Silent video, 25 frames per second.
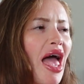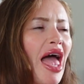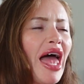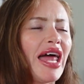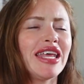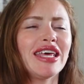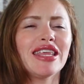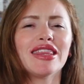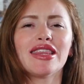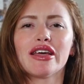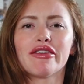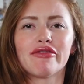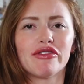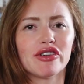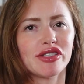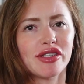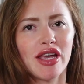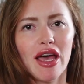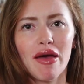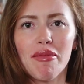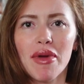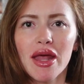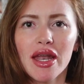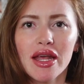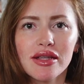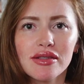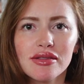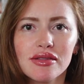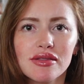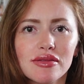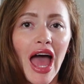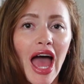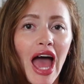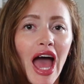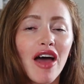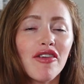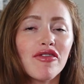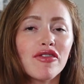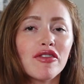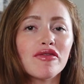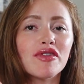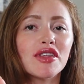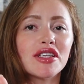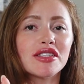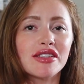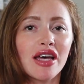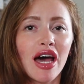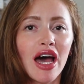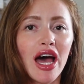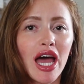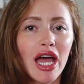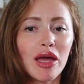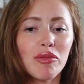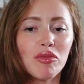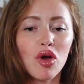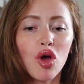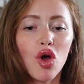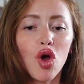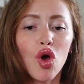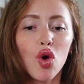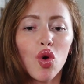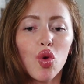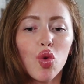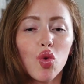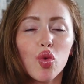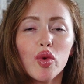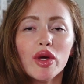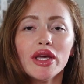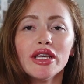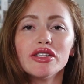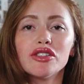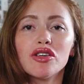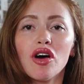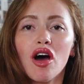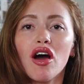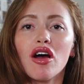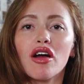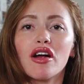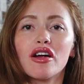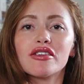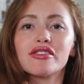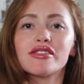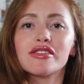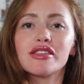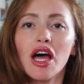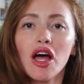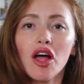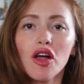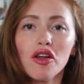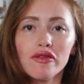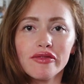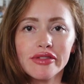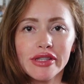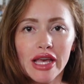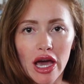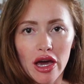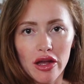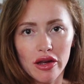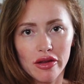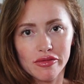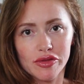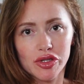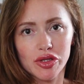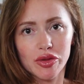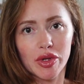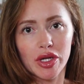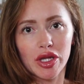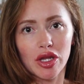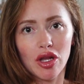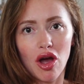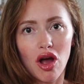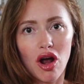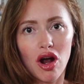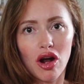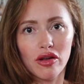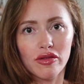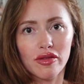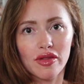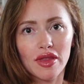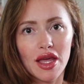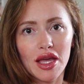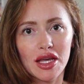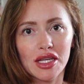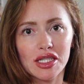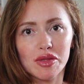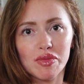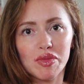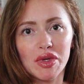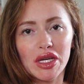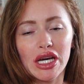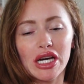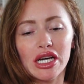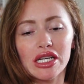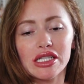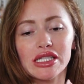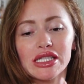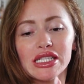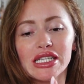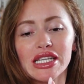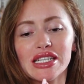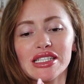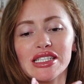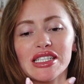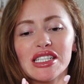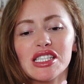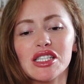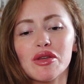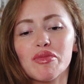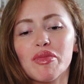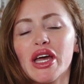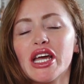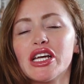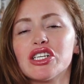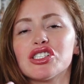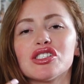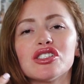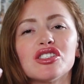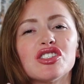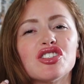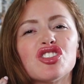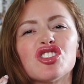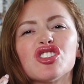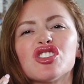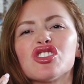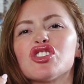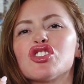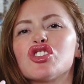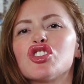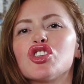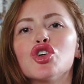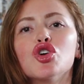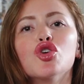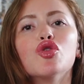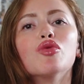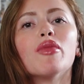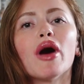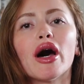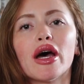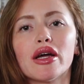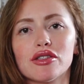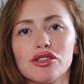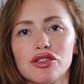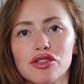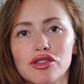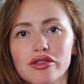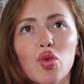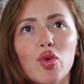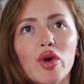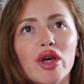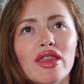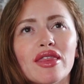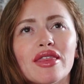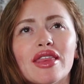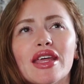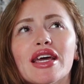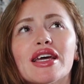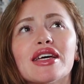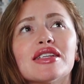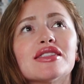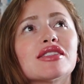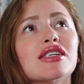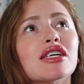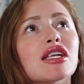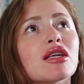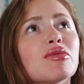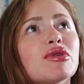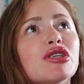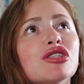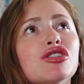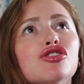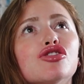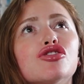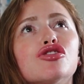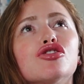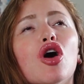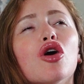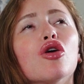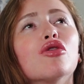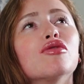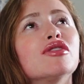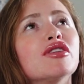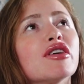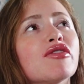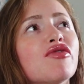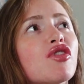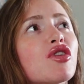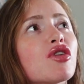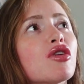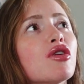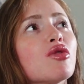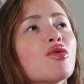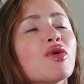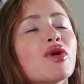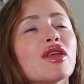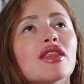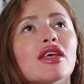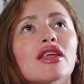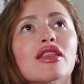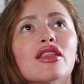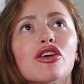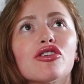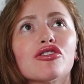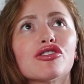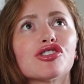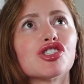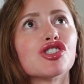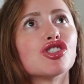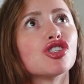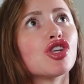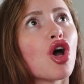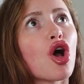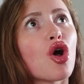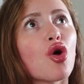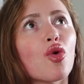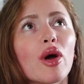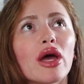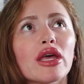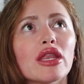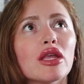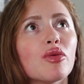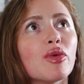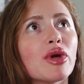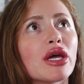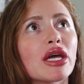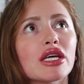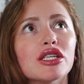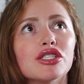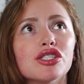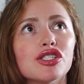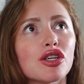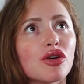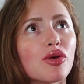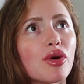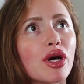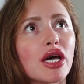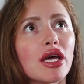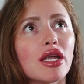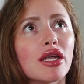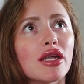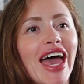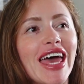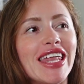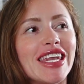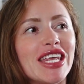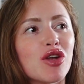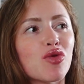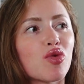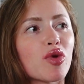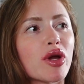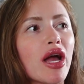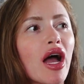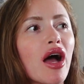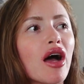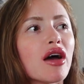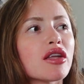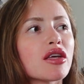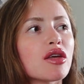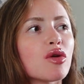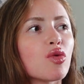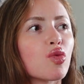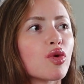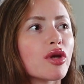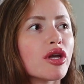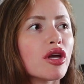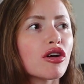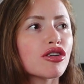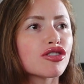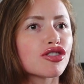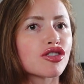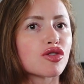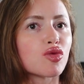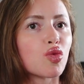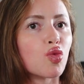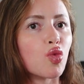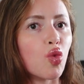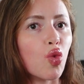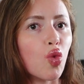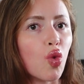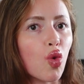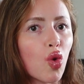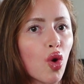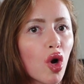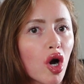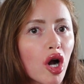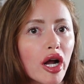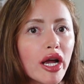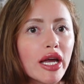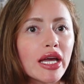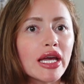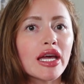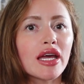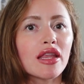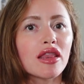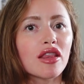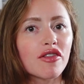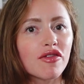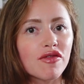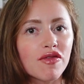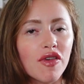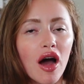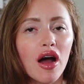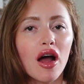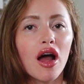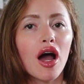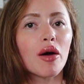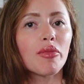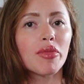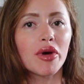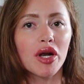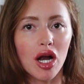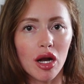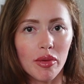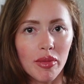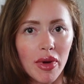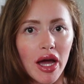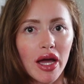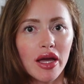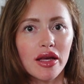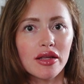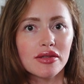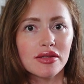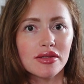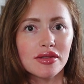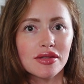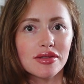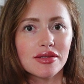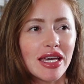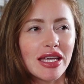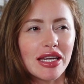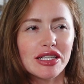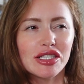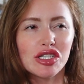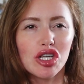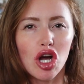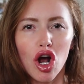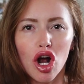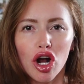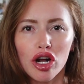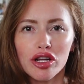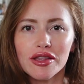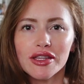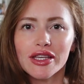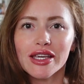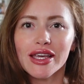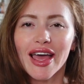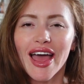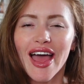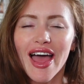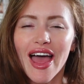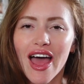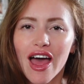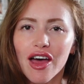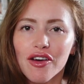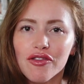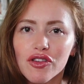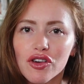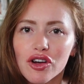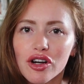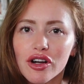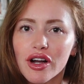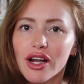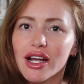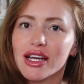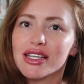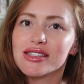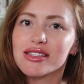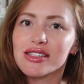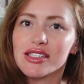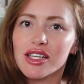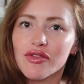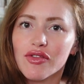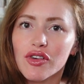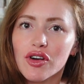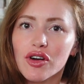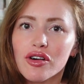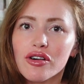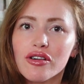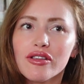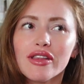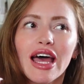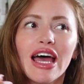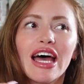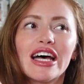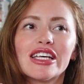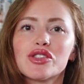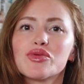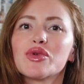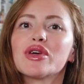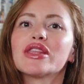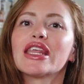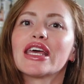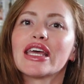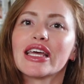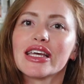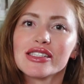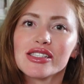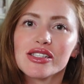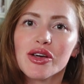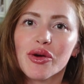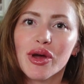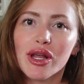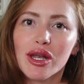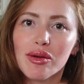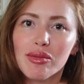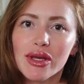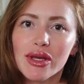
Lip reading: anything for 10 minutes. Half of the time, we talk ourselves out of doing the hard things because the anticipation is just too much. We think it's going to be so difficult. We think there is no way that we can do it. And in reality, we are just working it the fuck up in our minds. It is hardly ever as difficult as we think it's going to